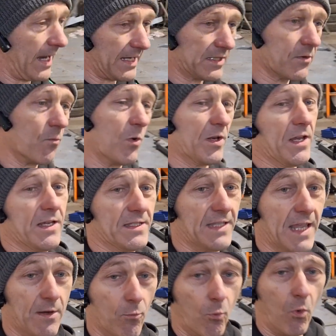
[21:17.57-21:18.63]
ask them what it is
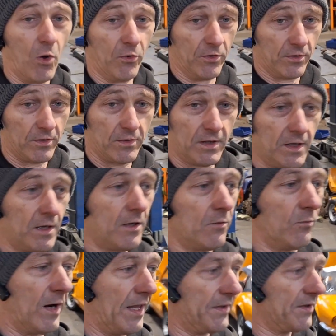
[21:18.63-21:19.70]
they want.
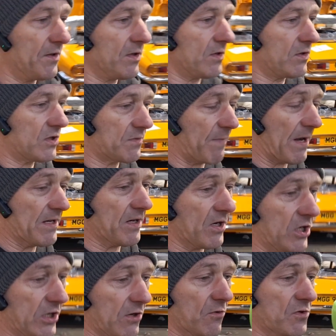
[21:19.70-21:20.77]
Rather than spending a
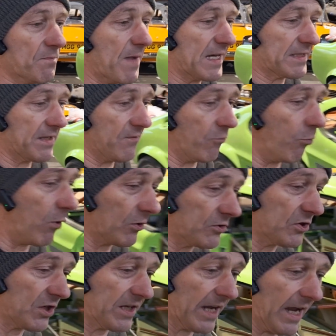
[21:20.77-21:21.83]
huge, massive
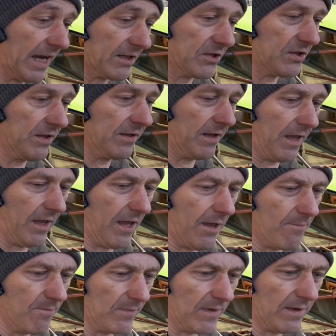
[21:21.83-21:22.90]
wad of cash,
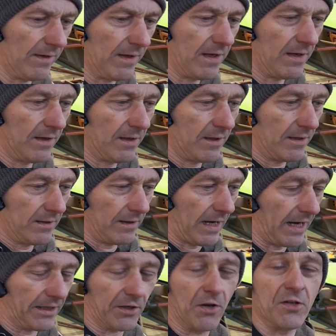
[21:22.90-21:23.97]

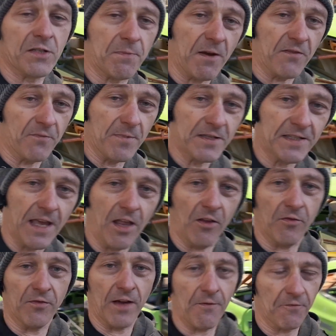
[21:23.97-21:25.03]
I can only speak for
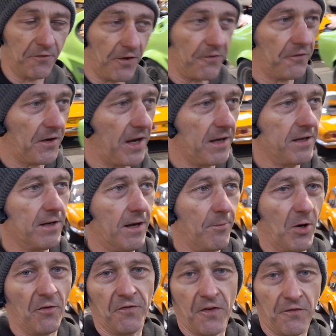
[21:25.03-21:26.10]
myself. I'm 50,
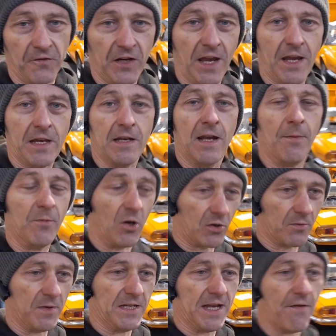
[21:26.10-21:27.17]
I'm not 15. I'm not
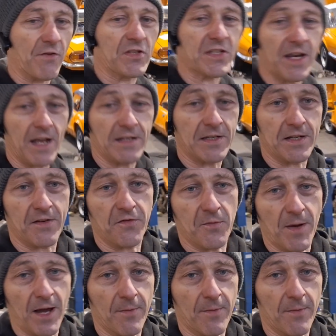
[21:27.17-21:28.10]
going to be devastated if